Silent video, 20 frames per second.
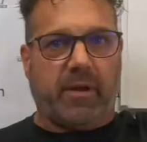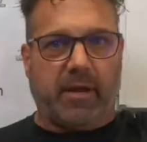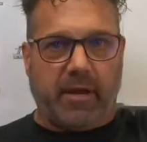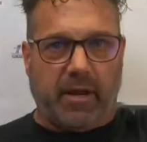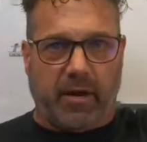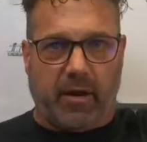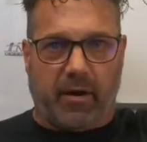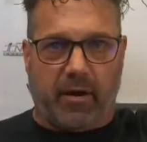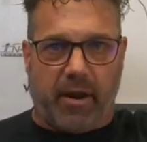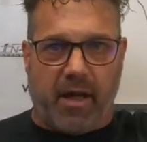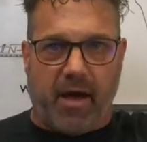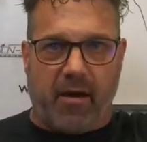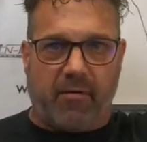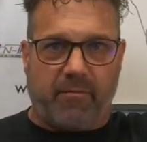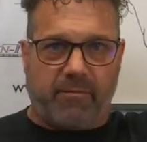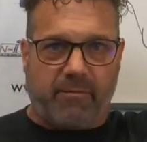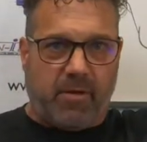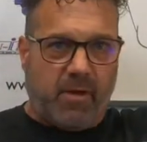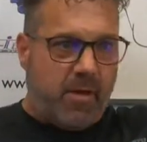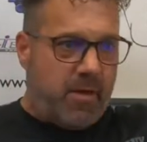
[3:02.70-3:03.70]
here to have
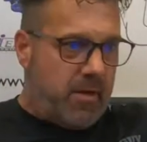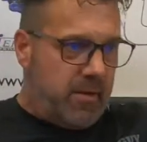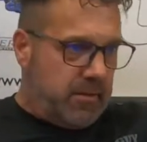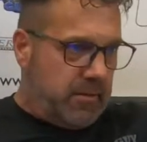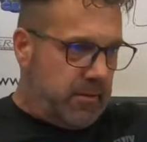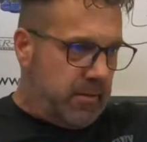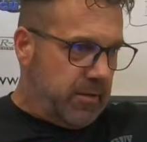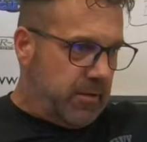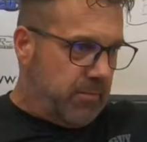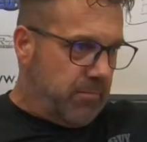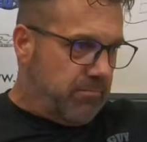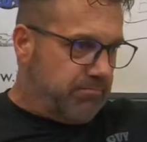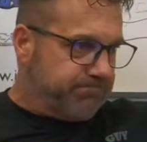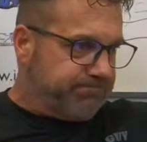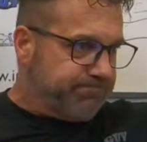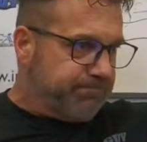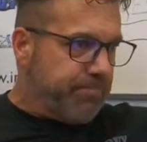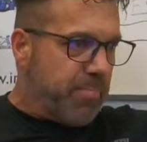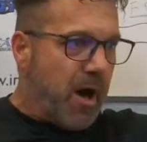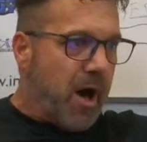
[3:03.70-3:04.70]
little
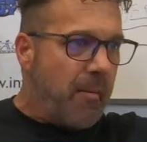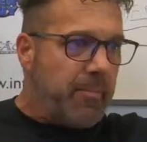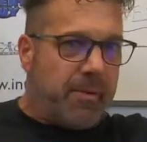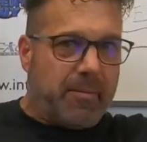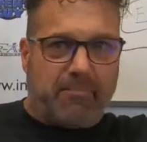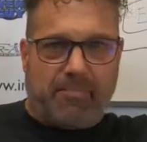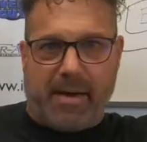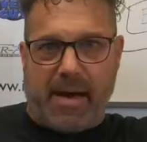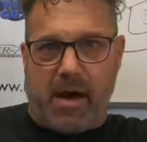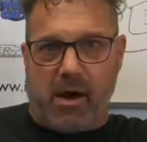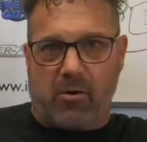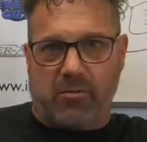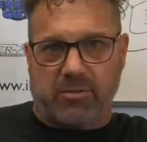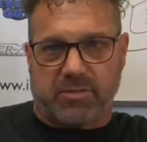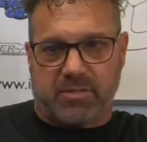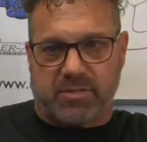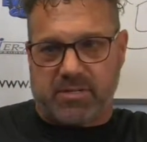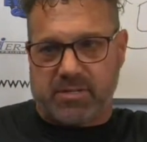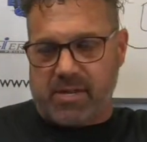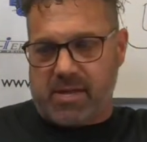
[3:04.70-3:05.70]
Bobby
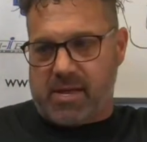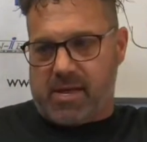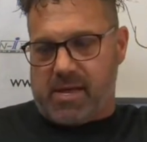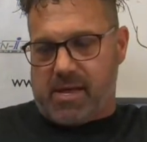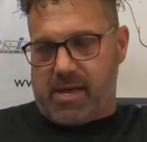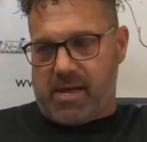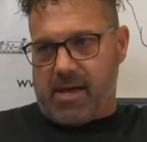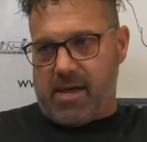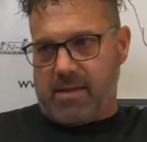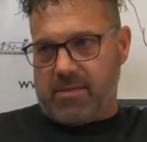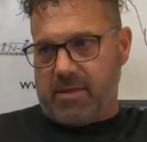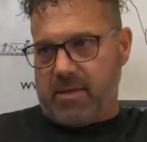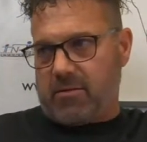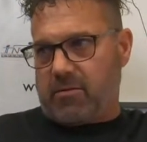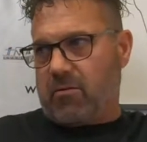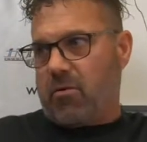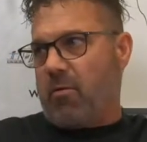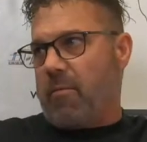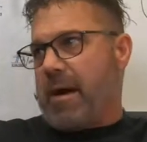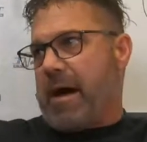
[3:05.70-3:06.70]
bounce and then
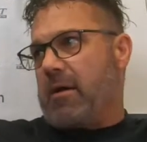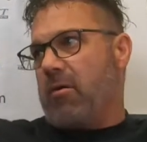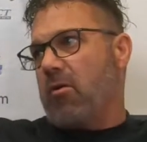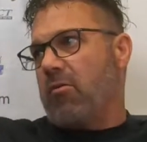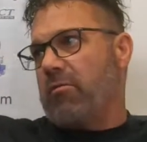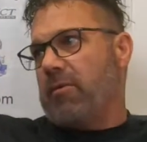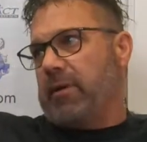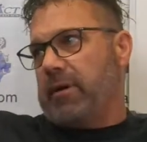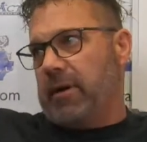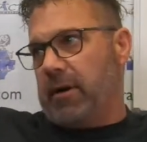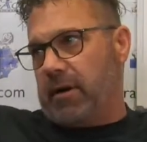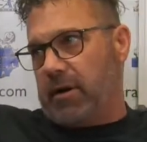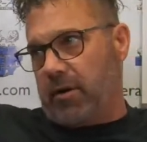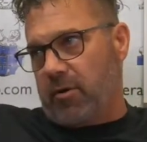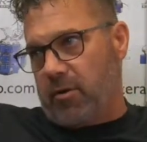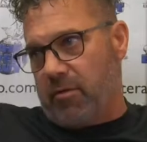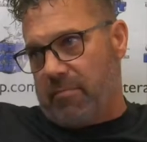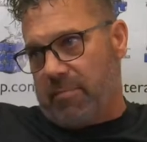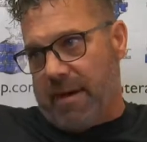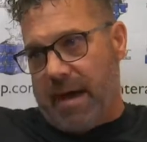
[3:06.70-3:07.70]
go back over here to go to
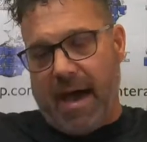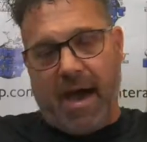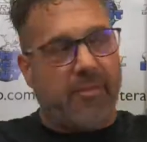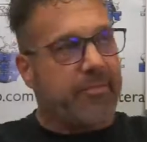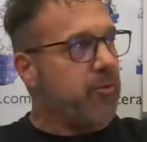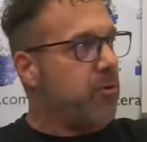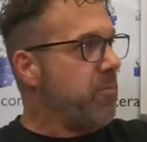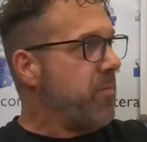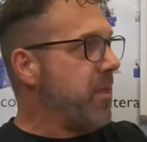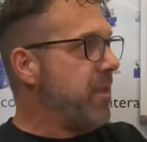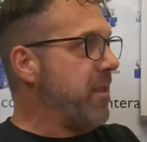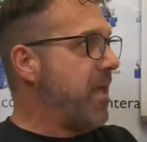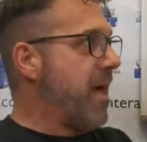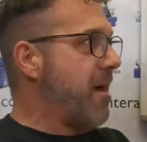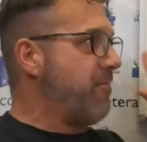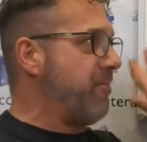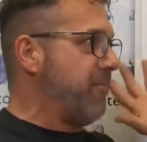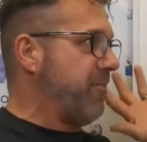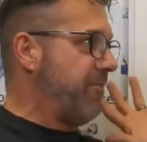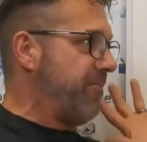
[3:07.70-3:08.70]
the bathroom and then
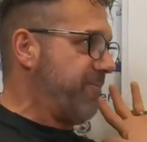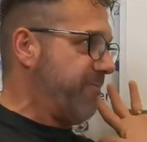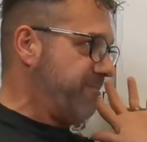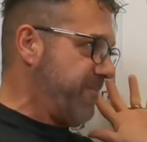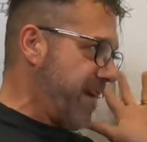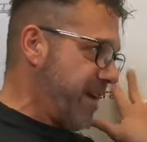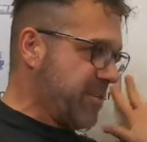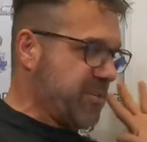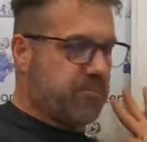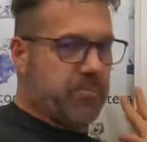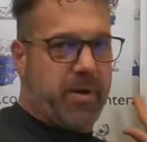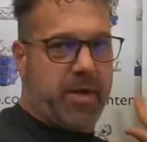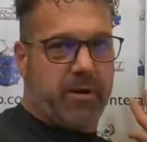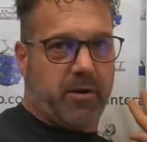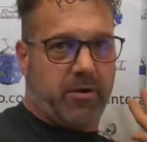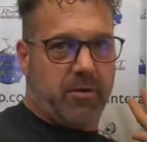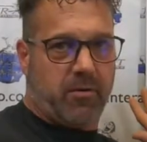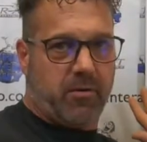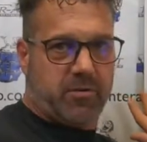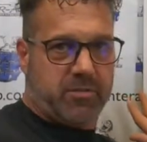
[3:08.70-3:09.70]
have a face
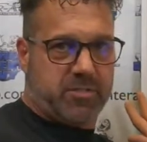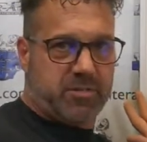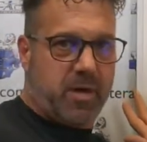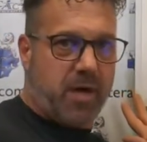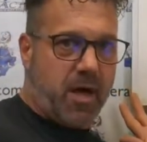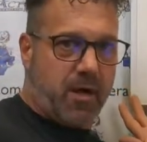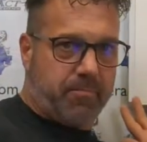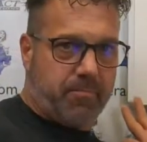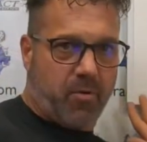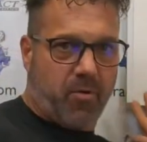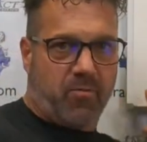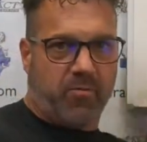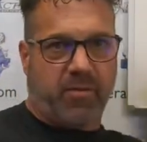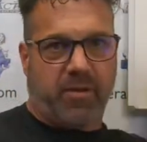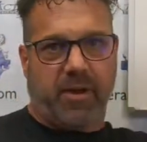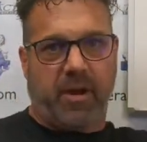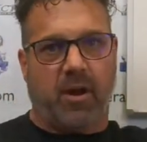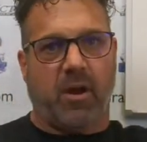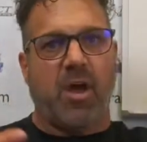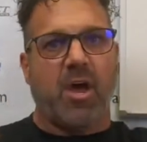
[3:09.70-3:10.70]
painter stock over
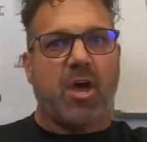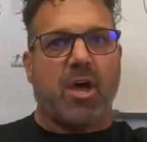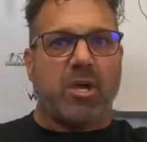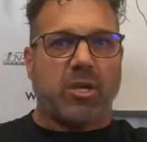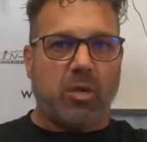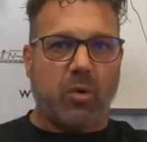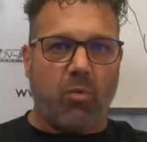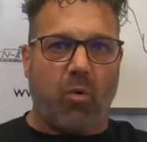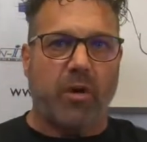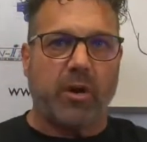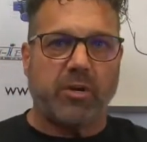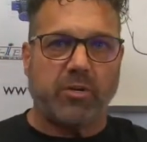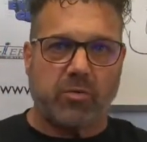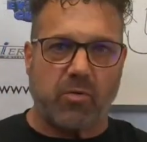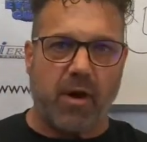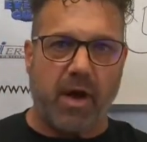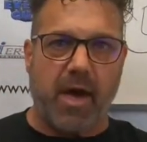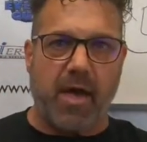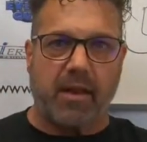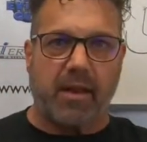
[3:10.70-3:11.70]
here. You want to
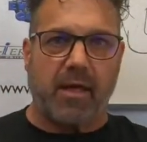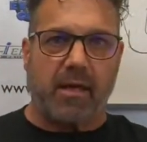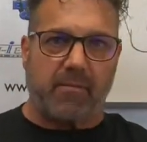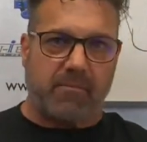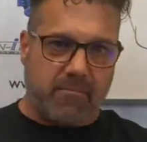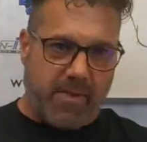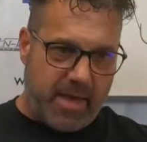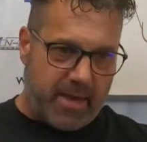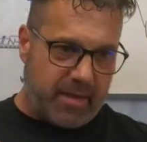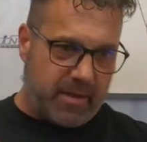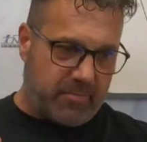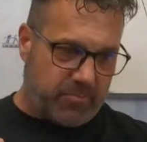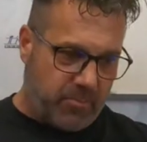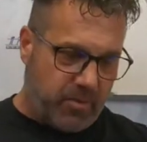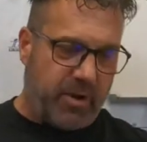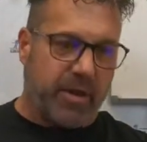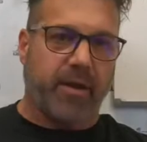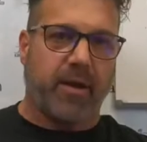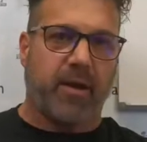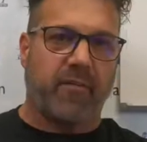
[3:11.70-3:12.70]
try and make it
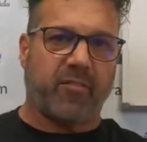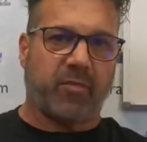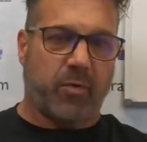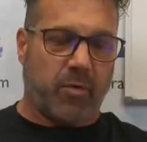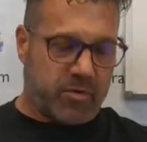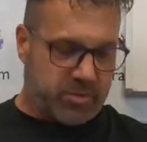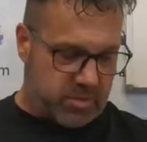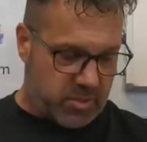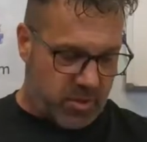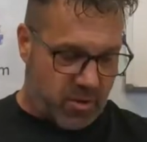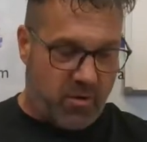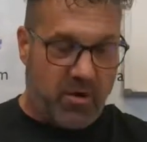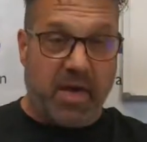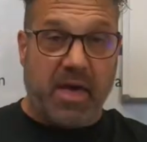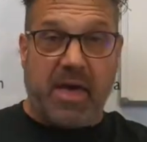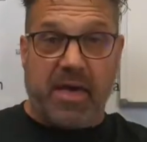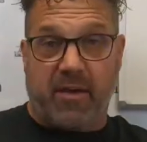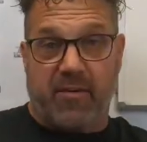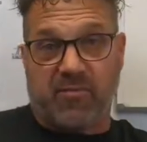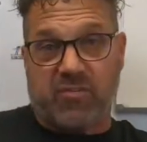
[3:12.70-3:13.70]
pretty comfortable so
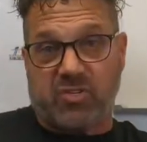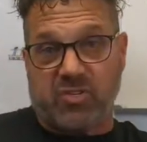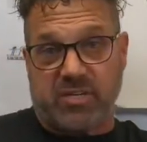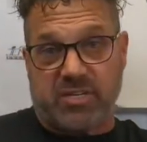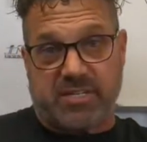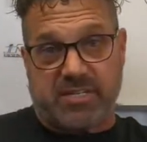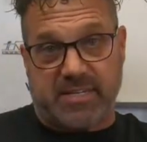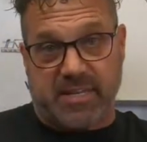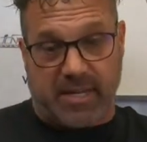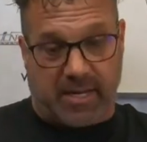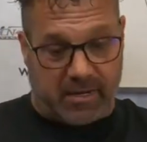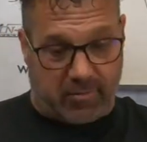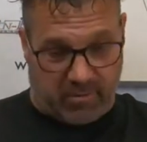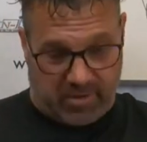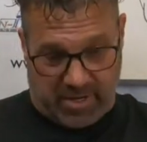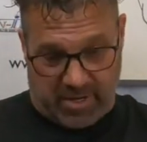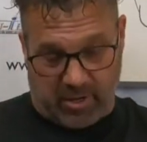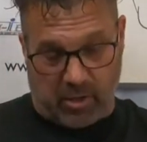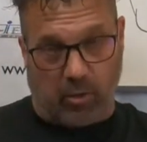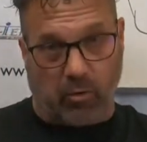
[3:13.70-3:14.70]
if she's seated
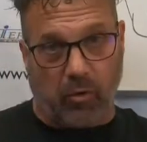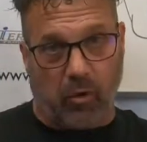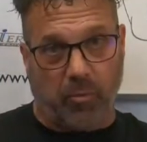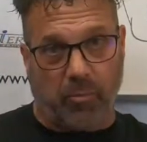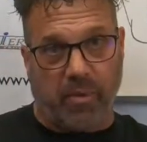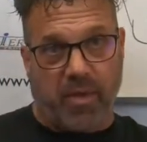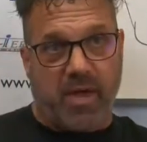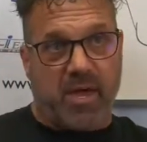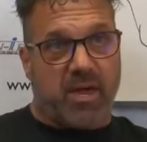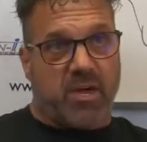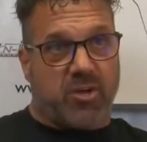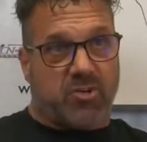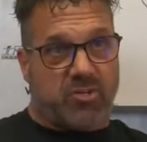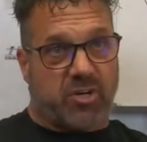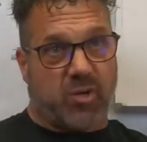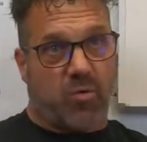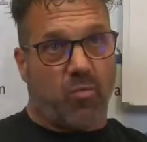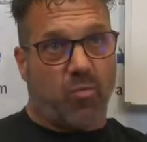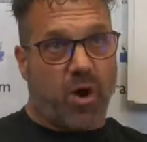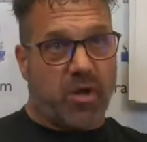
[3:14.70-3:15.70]
in a group, she
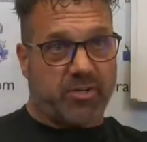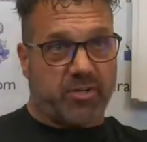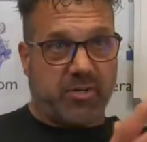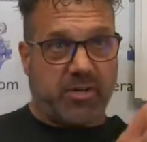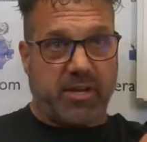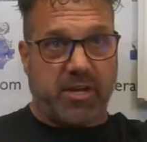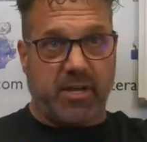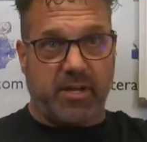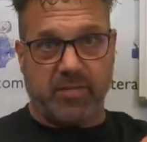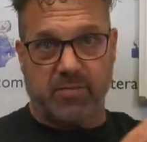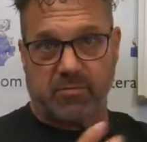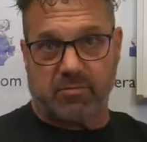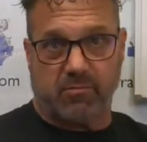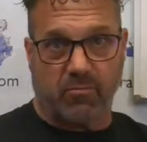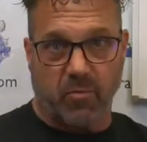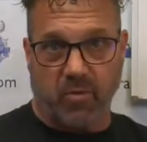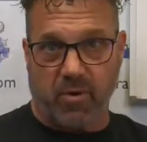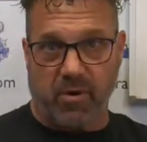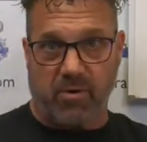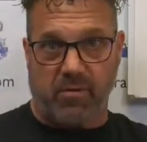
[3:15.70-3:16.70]
can watch her kids
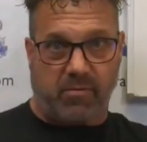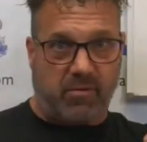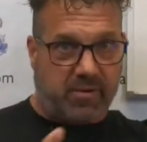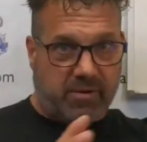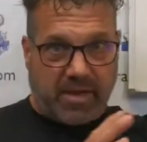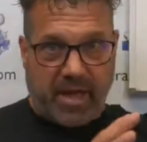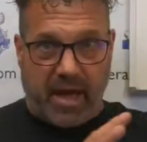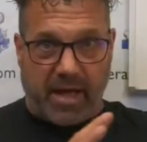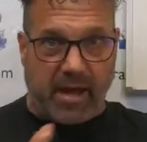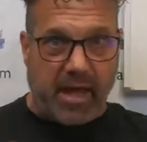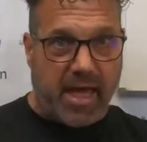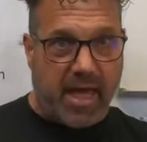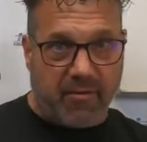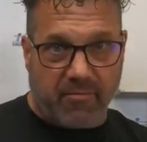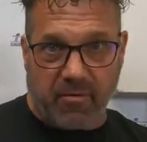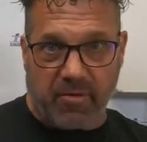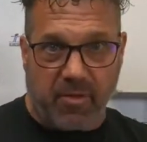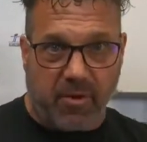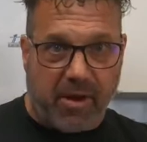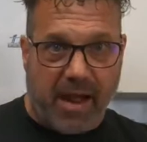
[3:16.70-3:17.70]
where kind of
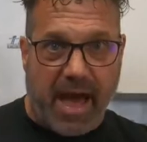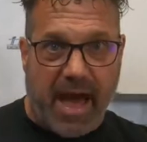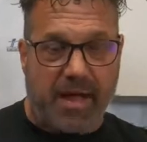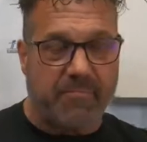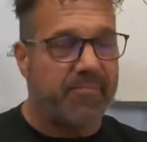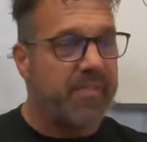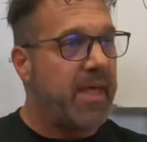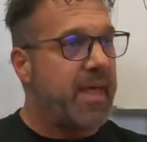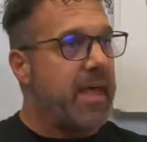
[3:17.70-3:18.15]
ever they're at.